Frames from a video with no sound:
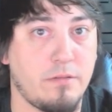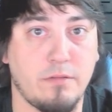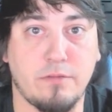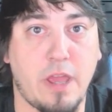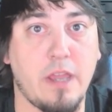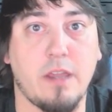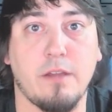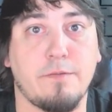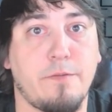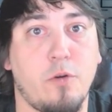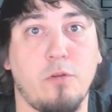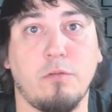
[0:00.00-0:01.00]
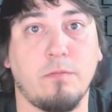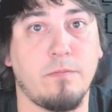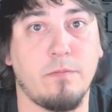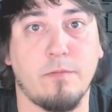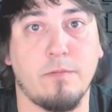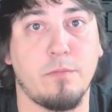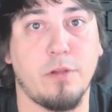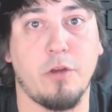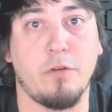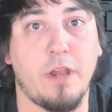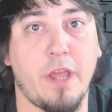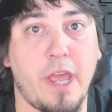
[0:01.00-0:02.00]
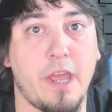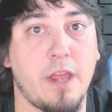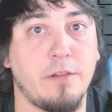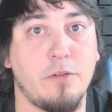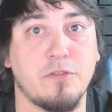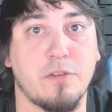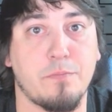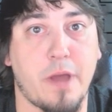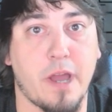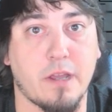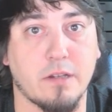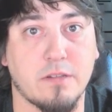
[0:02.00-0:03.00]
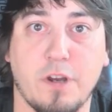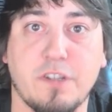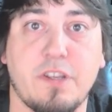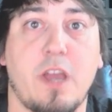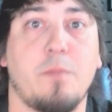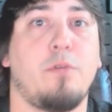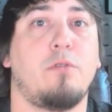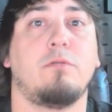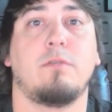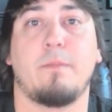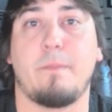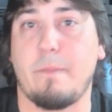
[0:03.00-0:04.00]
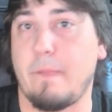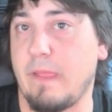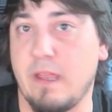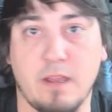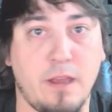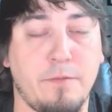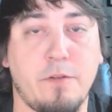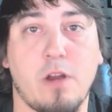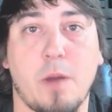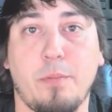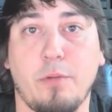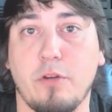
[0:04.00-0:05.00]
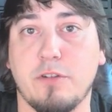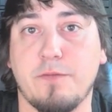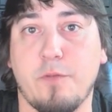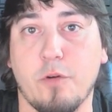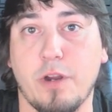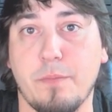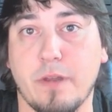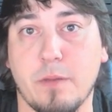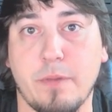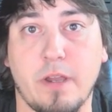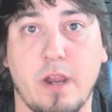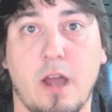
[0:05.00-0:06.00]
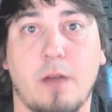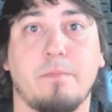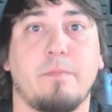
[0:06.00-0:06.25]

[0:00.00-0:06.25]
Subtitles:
taking full blown hit and losing packets. For example, if your upload's 40 megabit up,